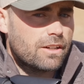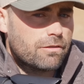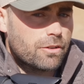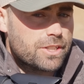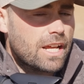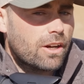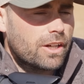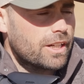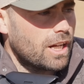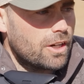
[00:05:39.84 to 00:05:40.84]
in for dead
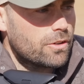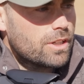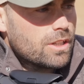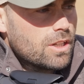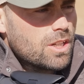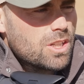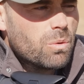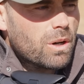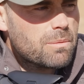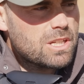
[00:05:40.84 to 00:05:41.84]
on at 100,
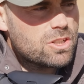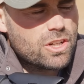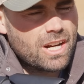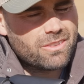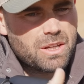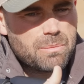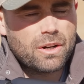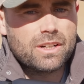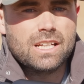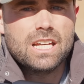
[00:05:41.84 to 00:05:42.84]
you wanna be generally
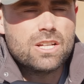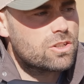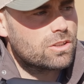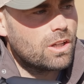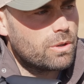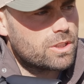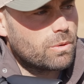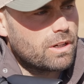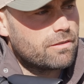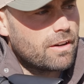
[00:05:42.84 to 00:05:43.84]
about an inch low at
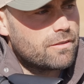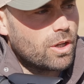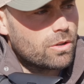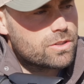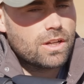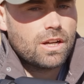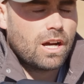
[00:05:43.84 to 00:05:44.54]
25 yards.